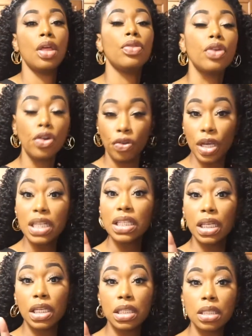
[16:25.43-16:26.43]
the
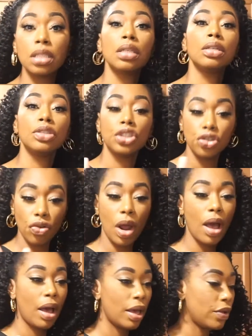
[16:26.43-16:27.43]
craziest
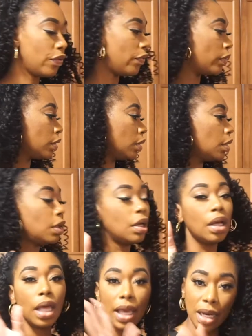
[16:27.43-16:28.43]
drive
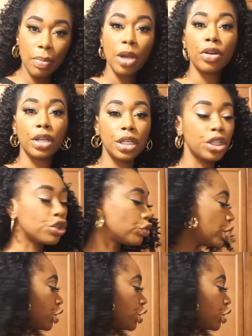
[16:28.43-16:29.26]
in American history.